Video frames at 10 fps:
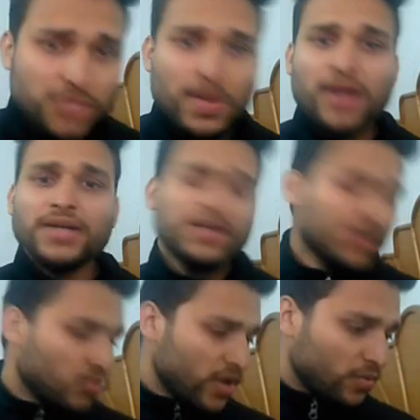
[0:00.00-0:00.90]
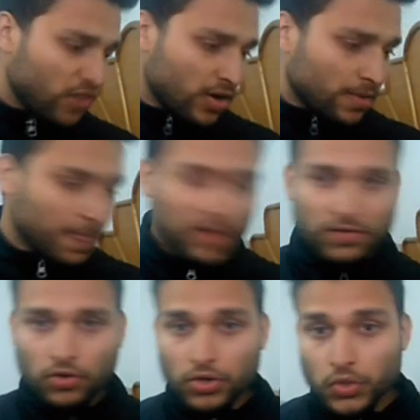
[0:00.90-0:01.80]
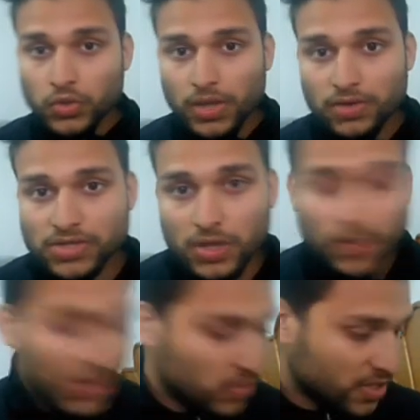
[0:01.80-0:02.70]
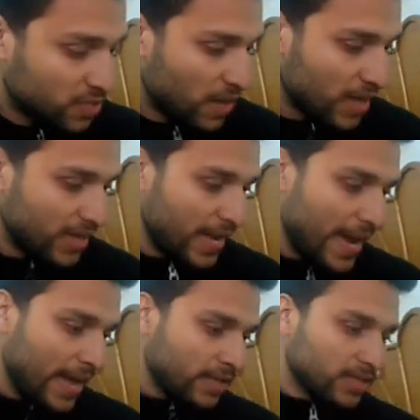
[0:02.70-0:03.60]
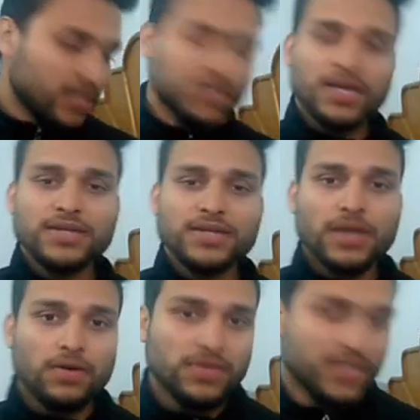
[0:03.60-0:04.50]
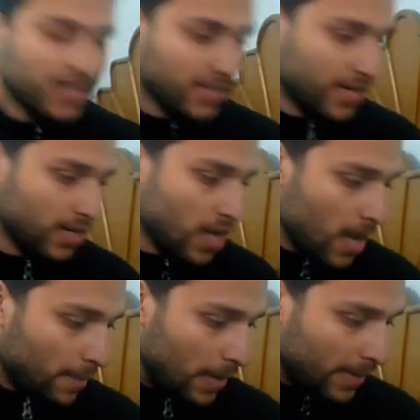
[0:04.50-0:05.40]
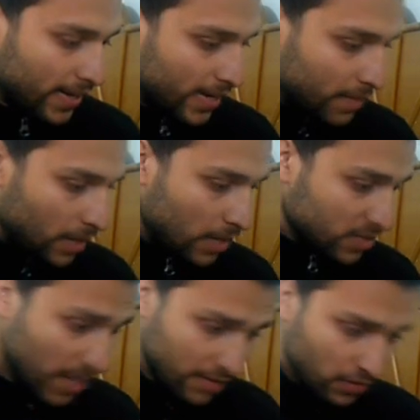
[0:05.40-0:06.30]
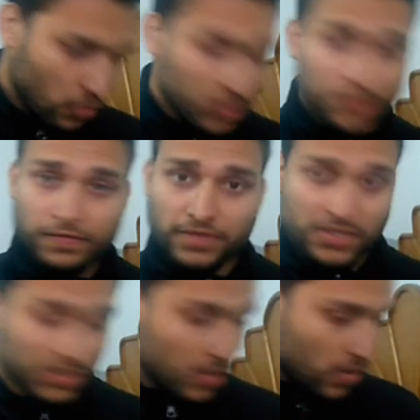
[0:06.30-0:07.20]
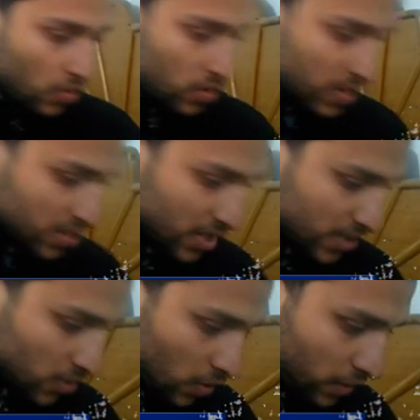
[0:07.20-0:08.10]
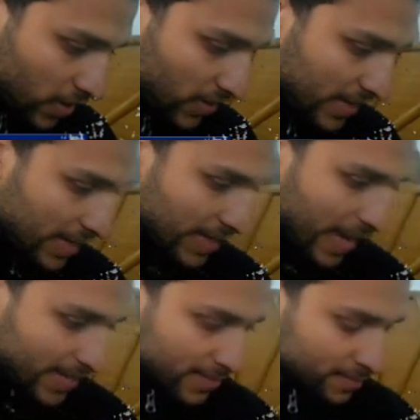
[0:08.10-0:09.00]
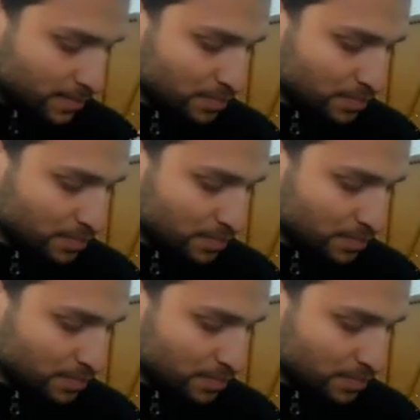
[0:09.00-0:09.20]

The Sparky did a great work. We got 2 towers down by using Sparky, and the risking tower was taken care by my elite barbs, and we got our first golden chest of Arena 9.